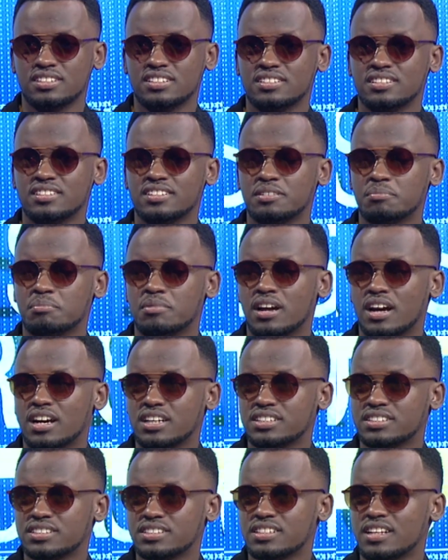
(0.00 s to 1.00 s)
ni indirimbo
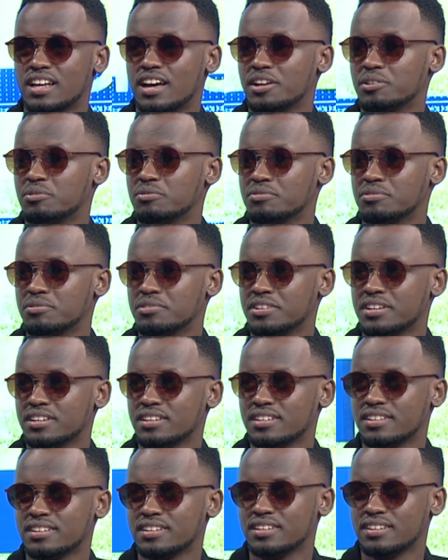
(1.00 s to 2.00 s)
yaje inantunguye